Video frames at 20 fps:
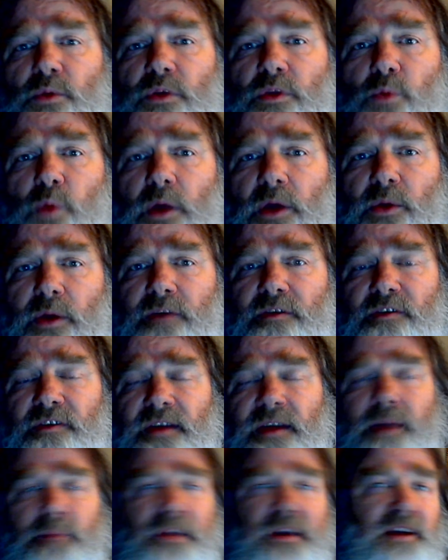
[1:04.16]
with what you have to
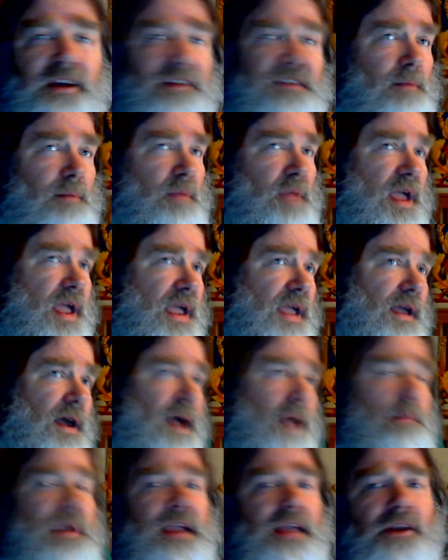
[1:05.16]
say, because I may
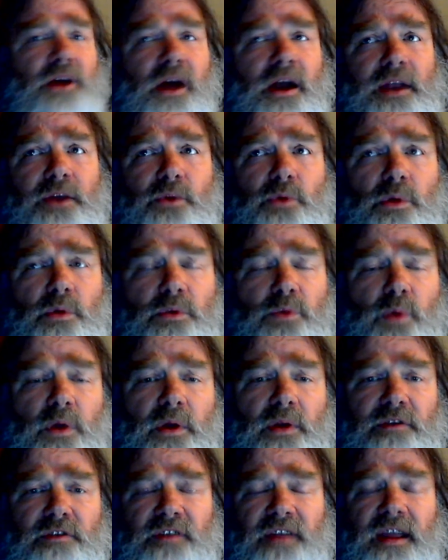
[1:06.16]
not agree with what
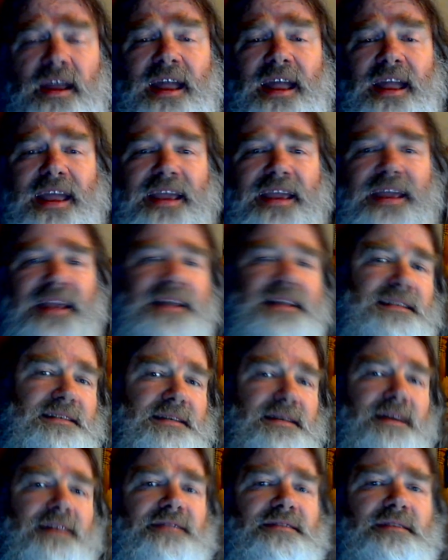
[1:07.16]
you have to say, it
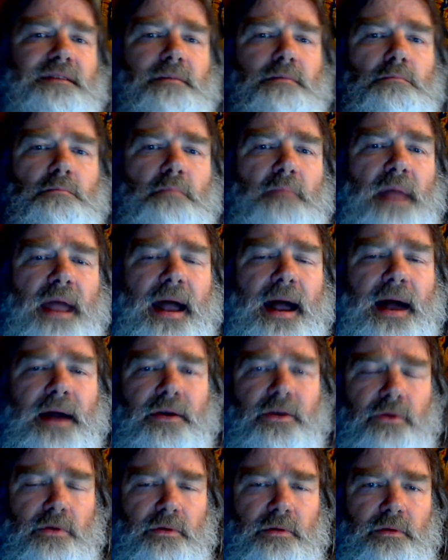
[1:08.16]
doesn't
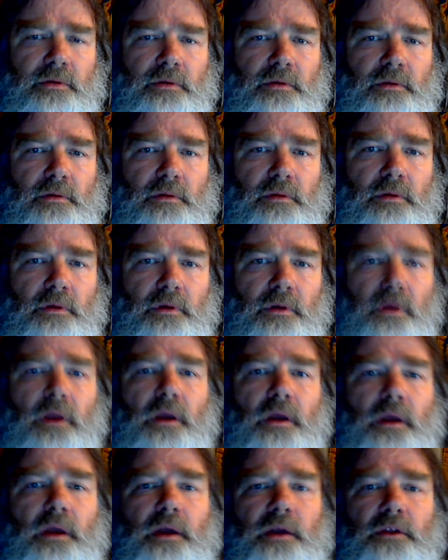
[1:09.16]
matter.
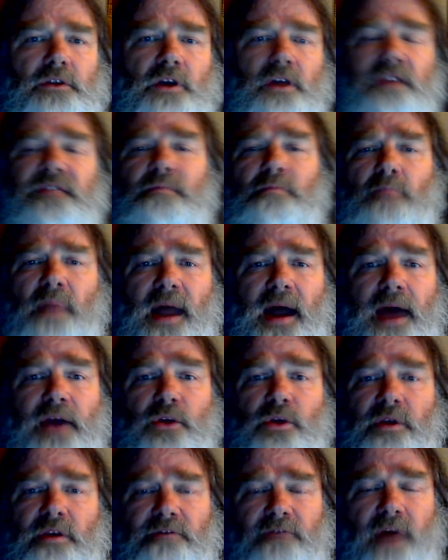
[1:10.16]
It doesn't
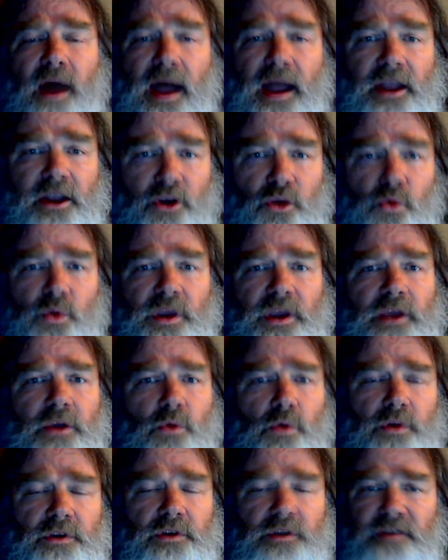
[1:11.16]
matter if I agree
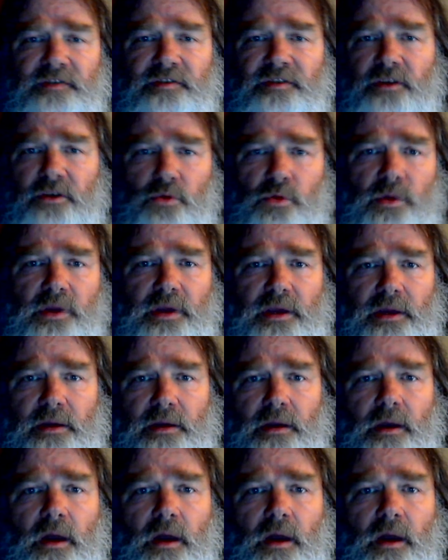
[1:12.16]
or disagree.